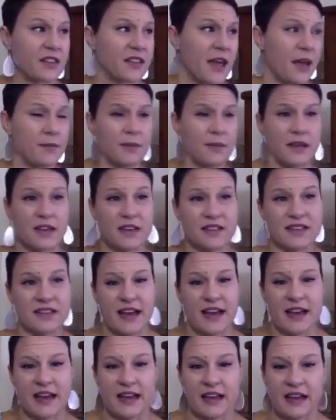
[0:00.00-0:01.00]
that because
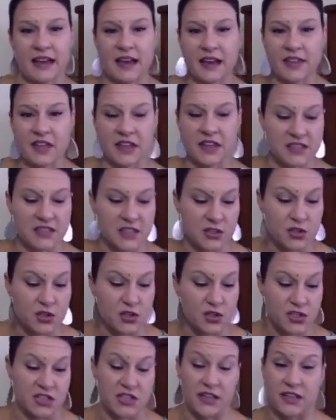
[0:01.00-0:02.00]
I think it's
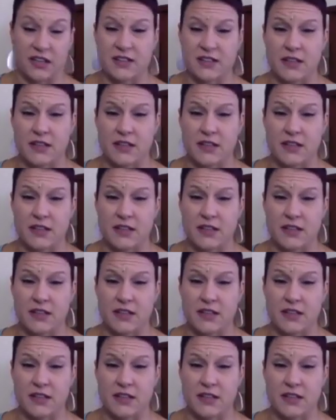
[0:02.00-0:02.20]
interesting as